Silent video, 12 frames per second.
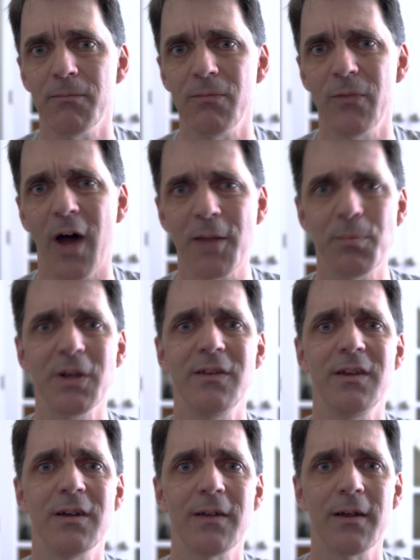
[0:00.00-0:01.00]
Not a big
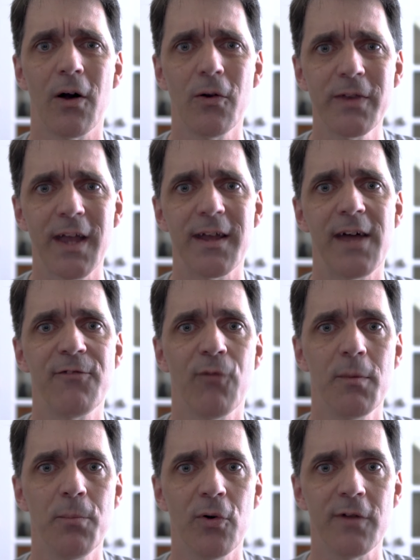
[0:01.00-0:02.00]
deal, only at
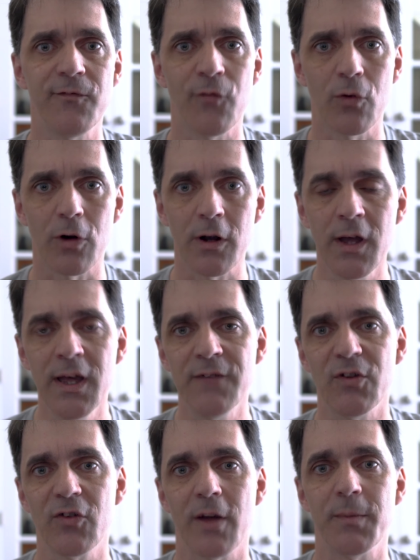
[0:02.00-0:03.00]
f1.4.
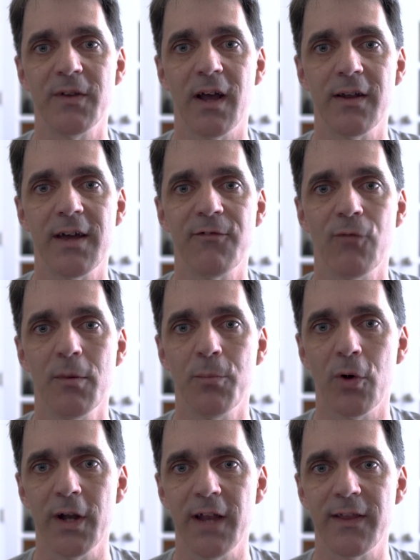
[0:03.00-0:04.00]
If you stop it down to
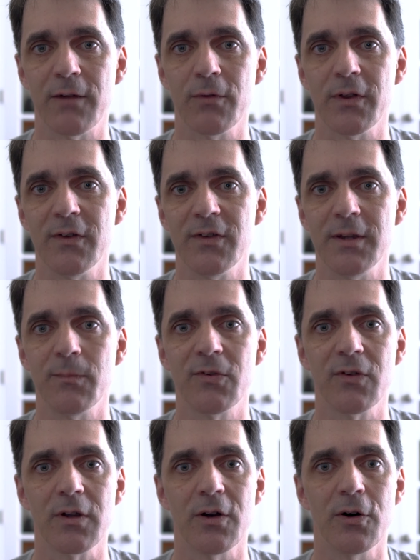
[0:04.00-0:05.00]
f1.8, that really
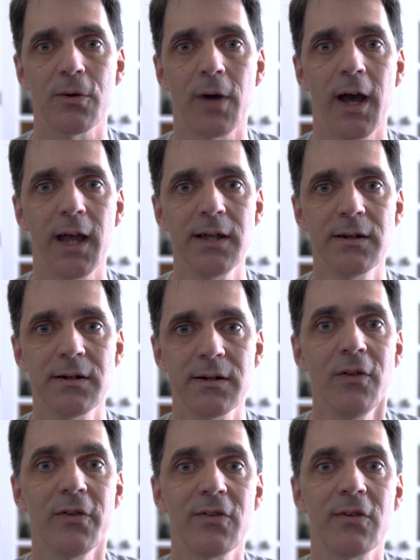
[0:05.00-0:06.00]
seems to go away.
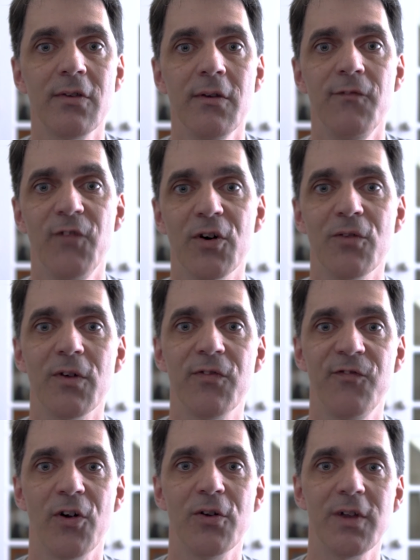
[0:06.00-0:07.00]
This is Phil with
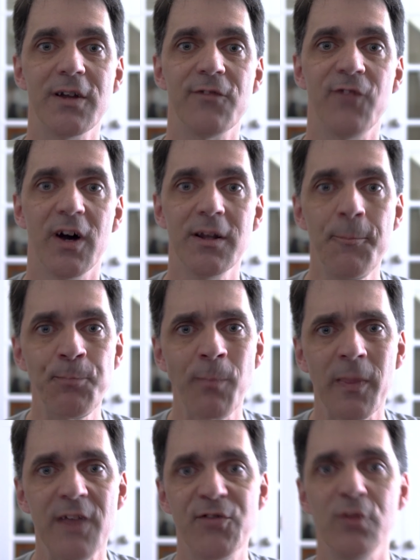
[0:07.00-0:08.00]
Photo Gear Fun.
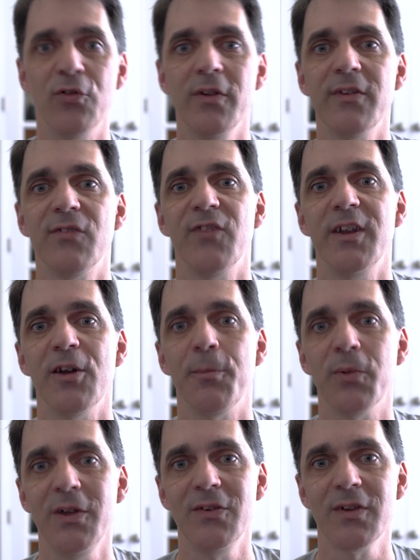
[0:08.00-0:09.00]
If you enjoyed this video,
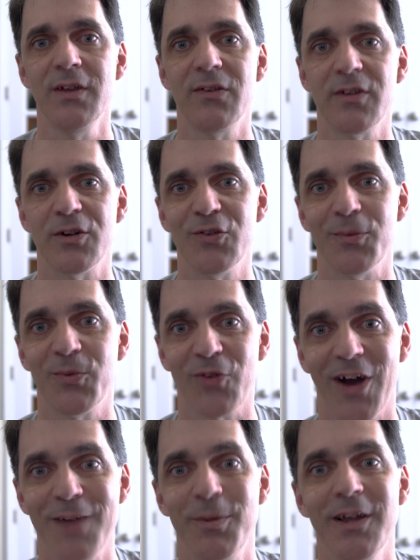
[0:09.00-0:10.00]
please consider
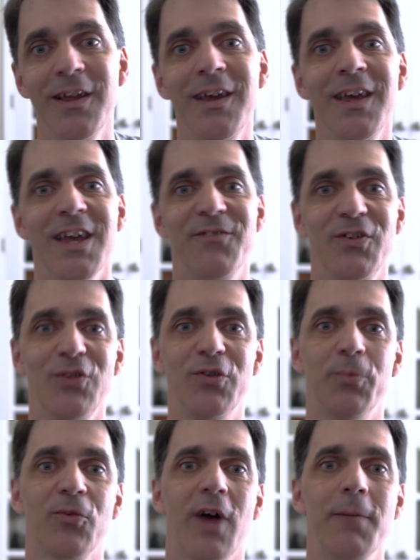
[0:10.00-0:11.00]
subscribing. If you do
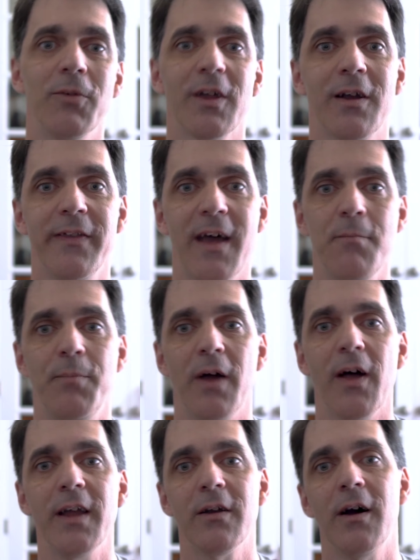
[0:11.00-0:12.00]
subscribe, click on that
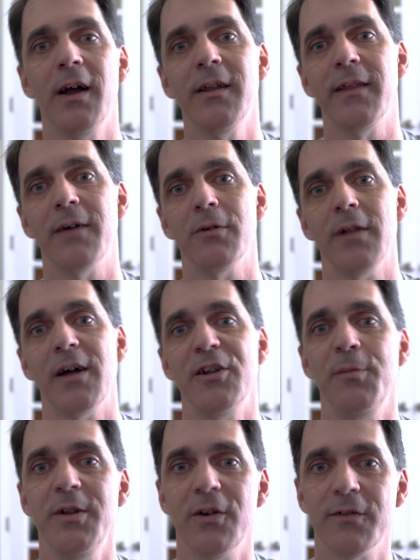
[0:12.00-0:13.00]
bell icon, and that will allow you
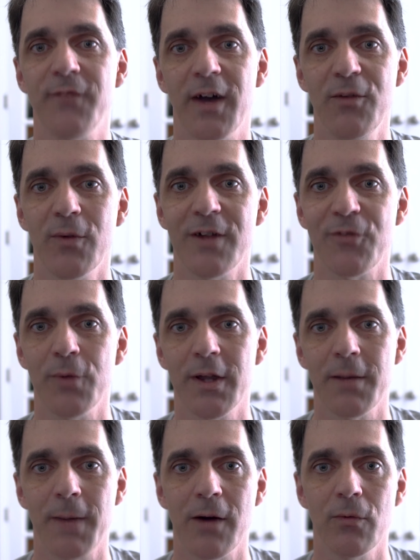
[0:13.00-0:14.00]
to be notified whenever we
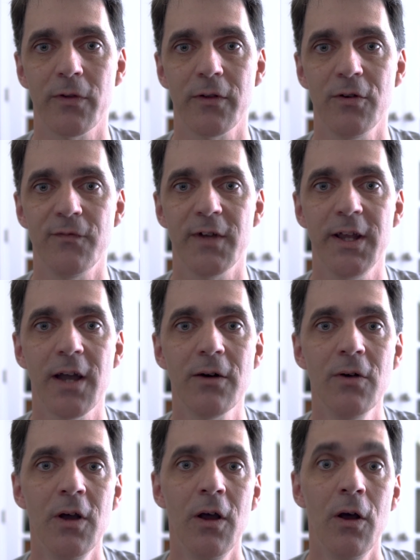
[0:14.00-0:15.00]
come out with a new
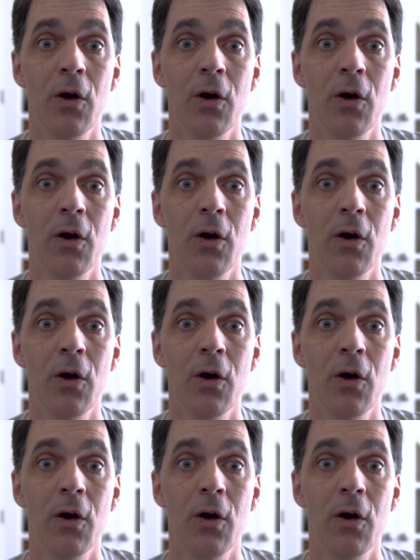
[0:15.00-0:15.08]
video